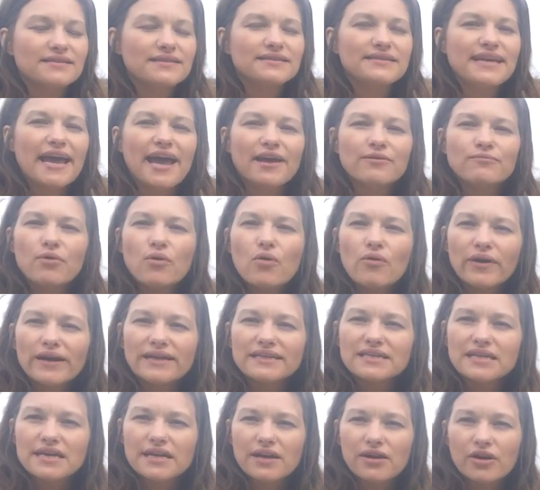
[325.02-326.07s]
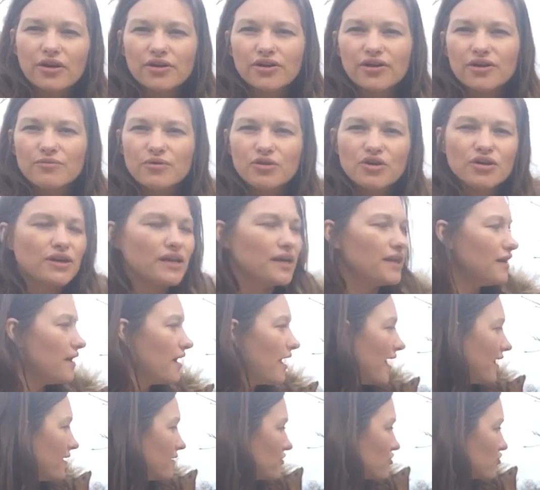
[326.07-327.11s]
standpoint in our community
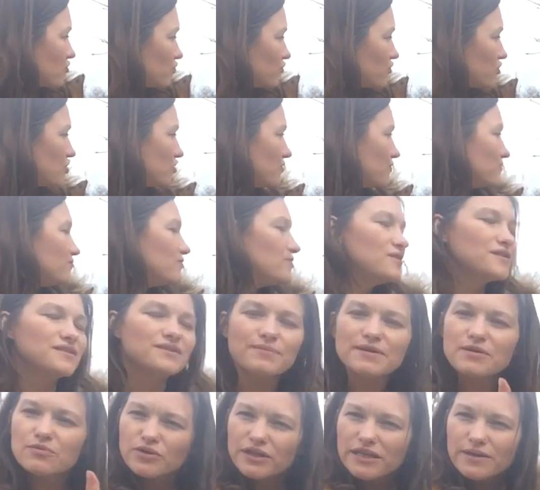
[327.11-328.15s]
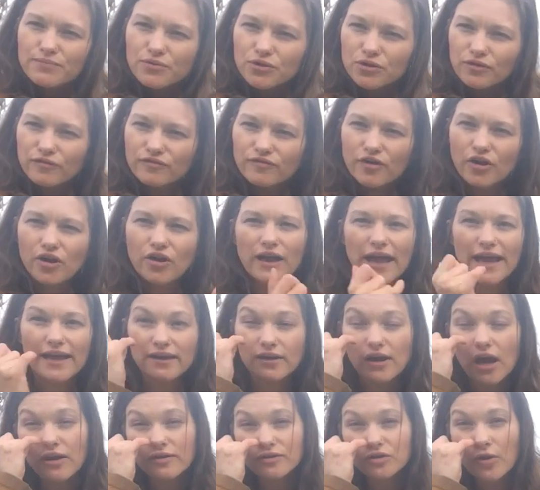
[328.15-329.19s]
and to just be really beautiful
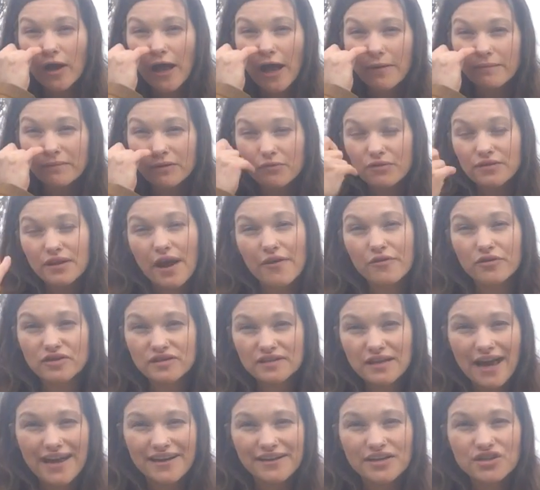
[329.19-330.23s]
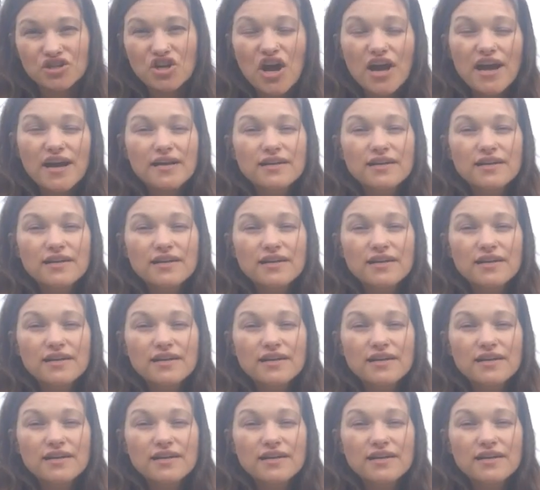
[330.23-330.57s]
and to also help me with other signage.